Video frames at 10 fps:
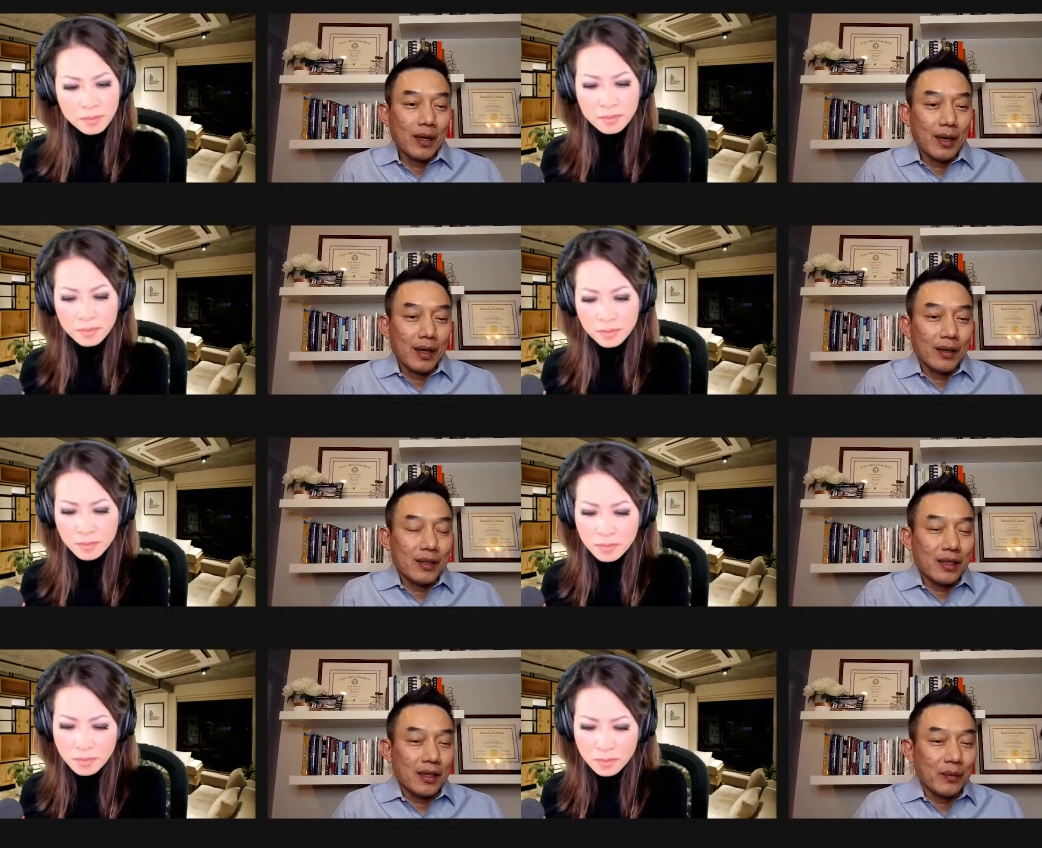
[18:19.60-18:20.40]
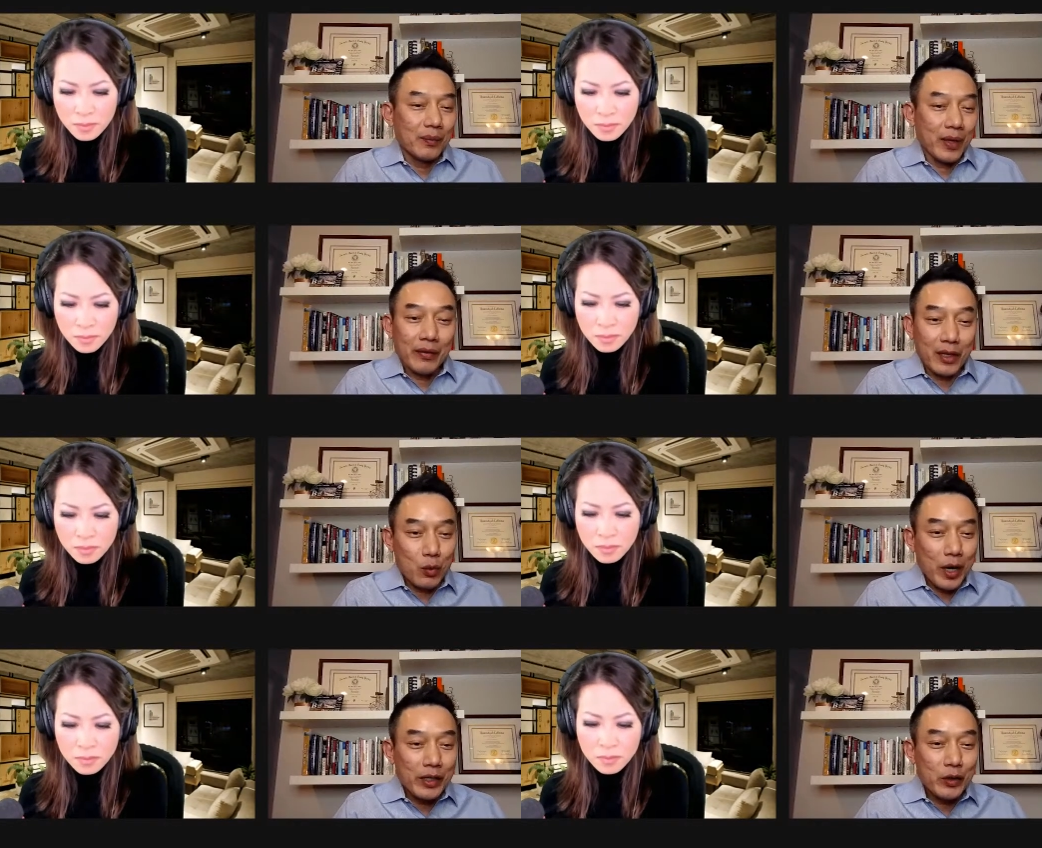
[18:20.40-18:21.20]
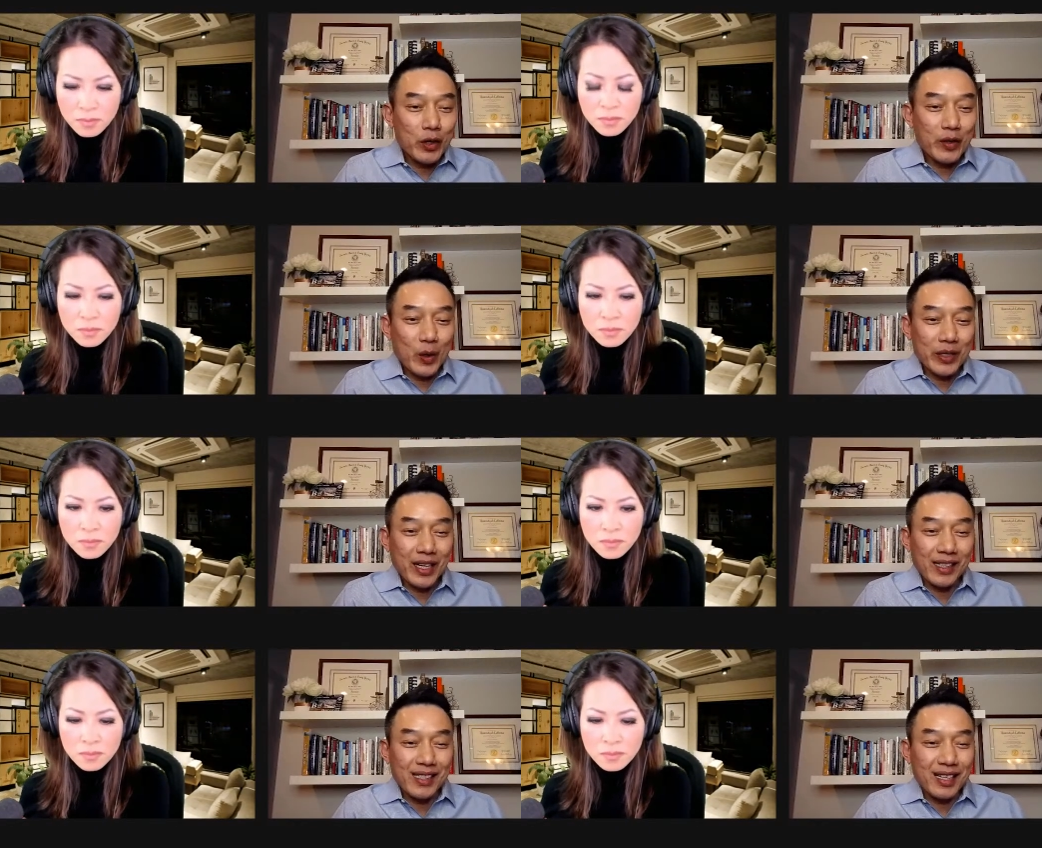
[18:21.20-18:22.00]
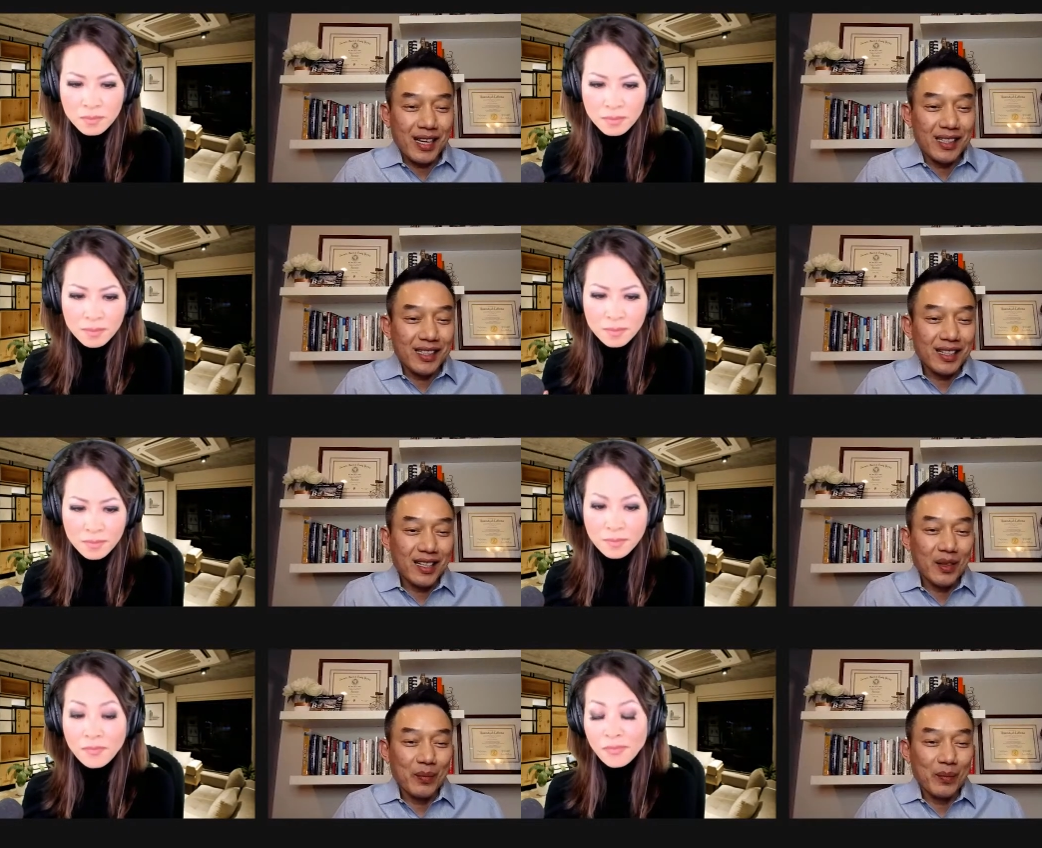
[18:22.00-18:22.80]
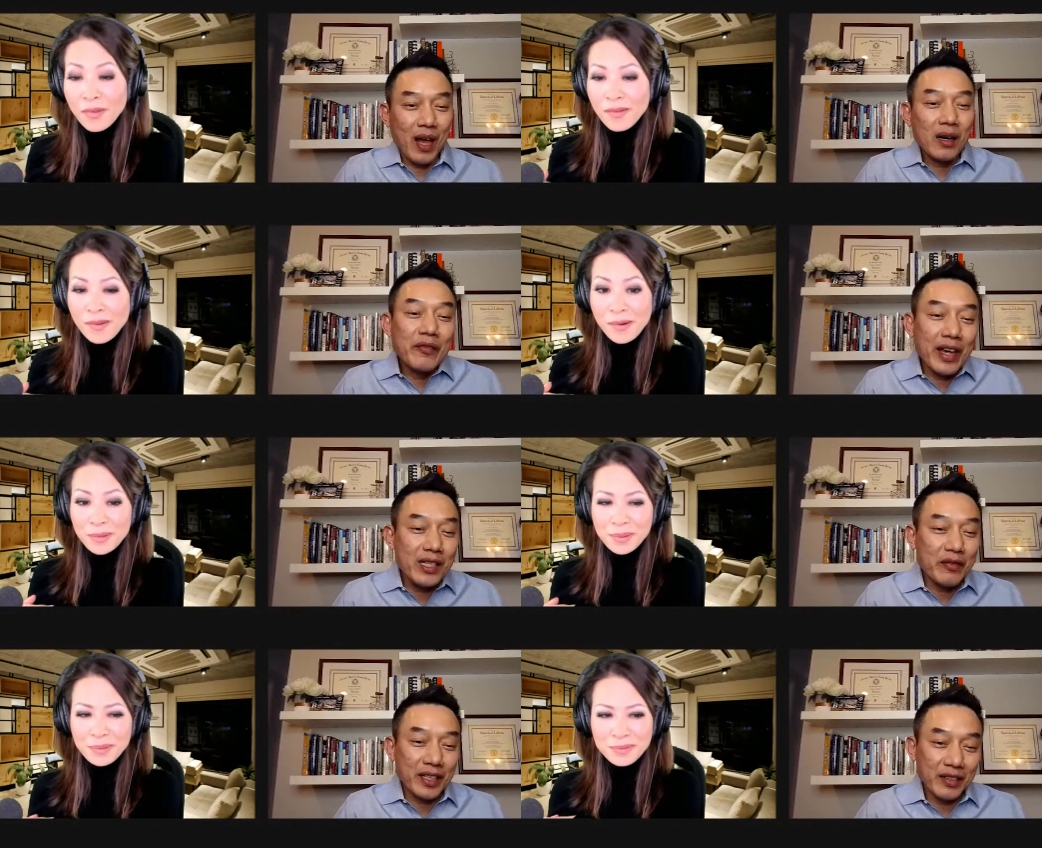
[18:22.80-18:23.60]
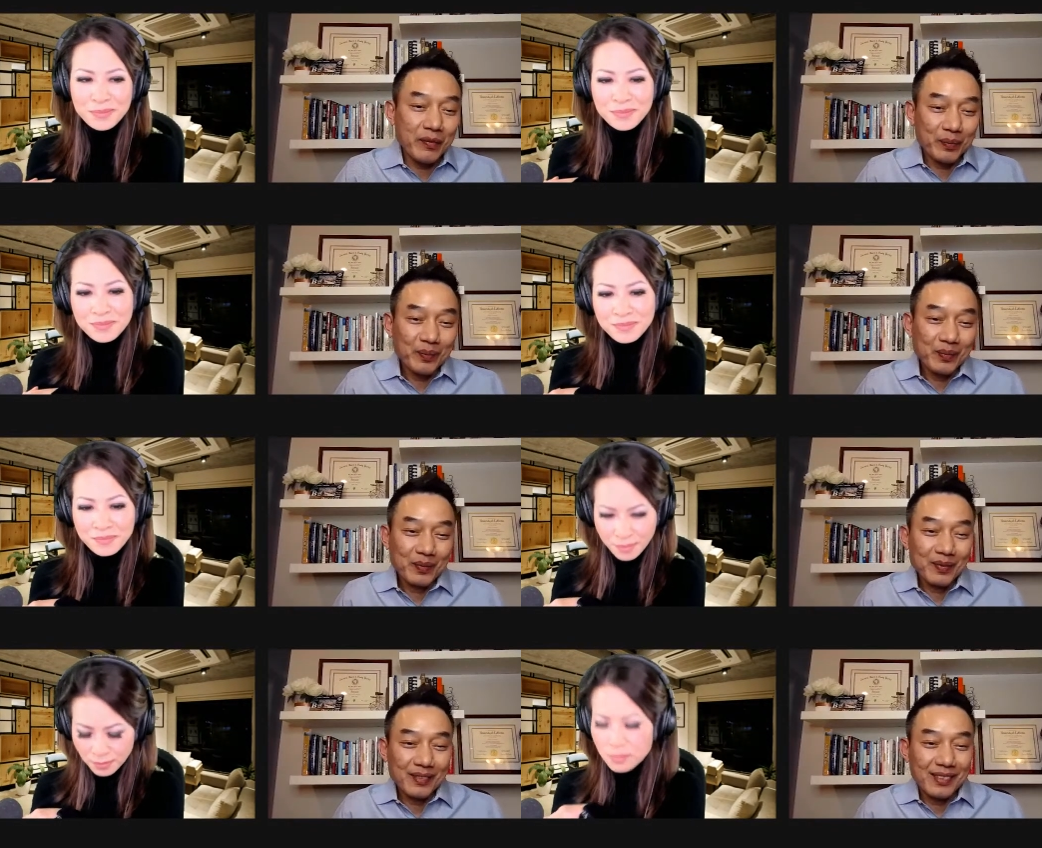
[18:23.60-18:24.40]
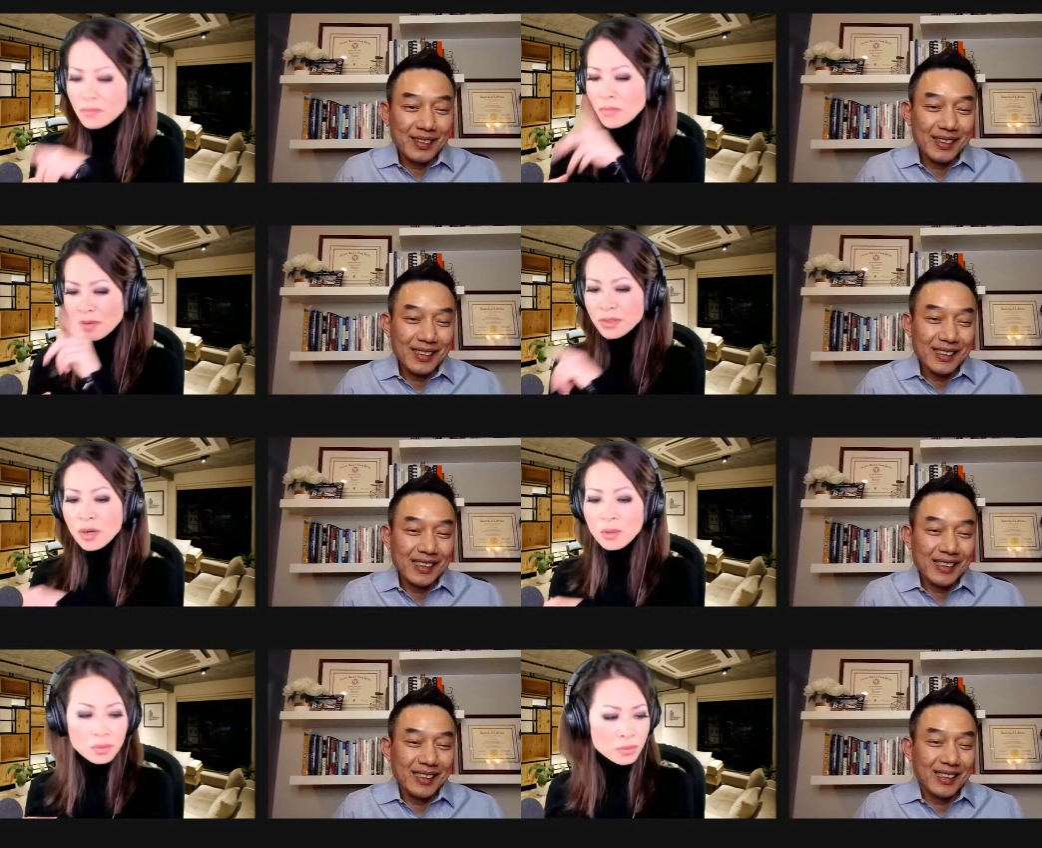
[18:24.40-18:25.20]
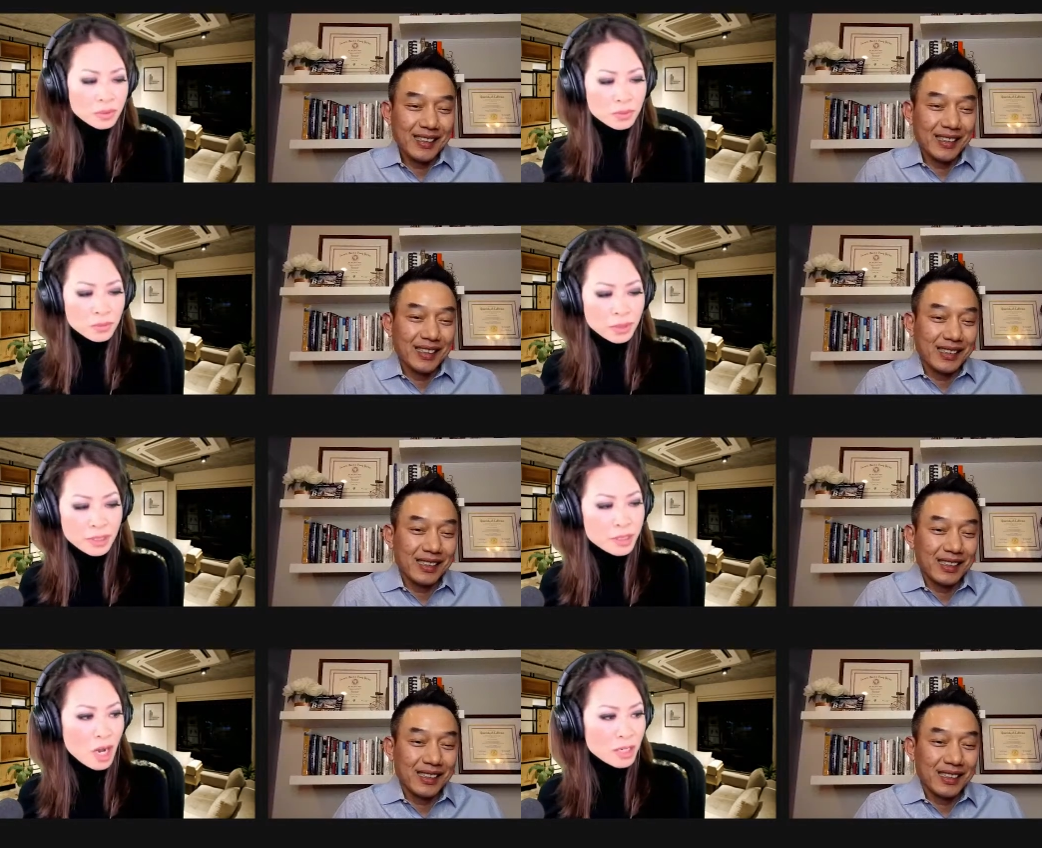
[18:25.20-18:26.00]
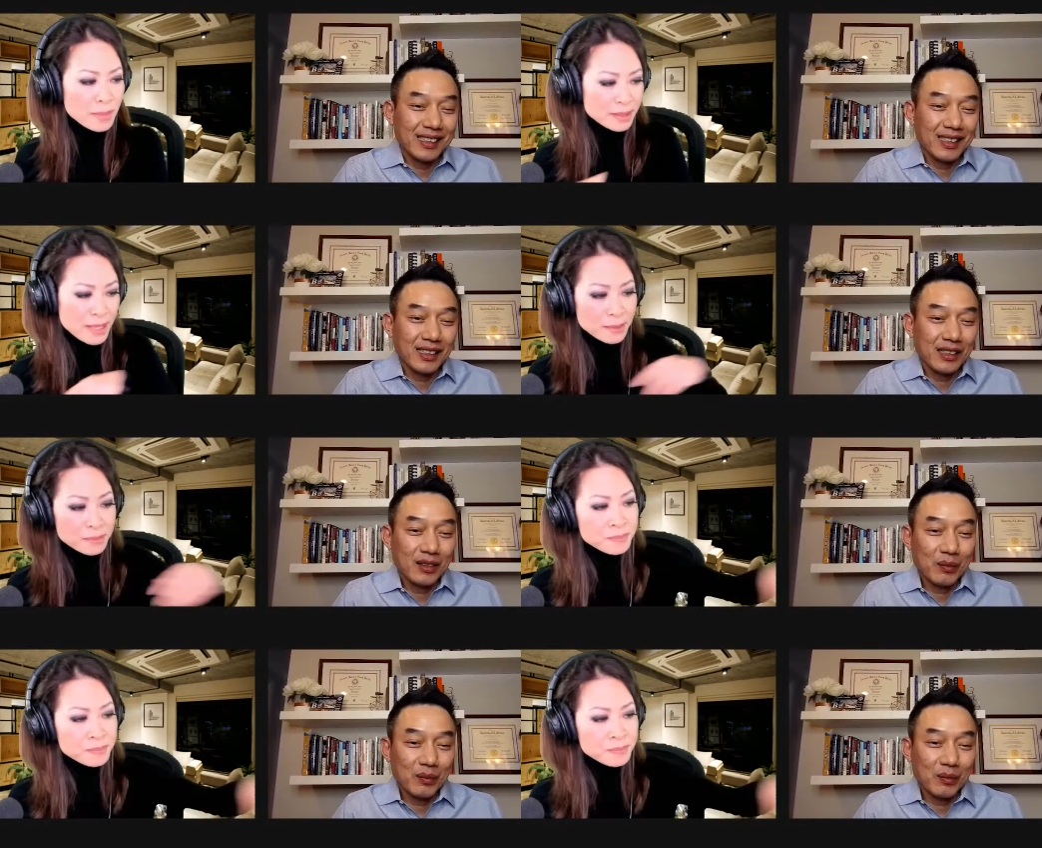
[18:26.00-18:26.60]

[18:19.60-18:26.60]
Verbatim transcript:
Speaker 1: and uh, yeah, there's ways to treat those things and um, non invasively.
Speaker 2: So we're, we're going to talk about that.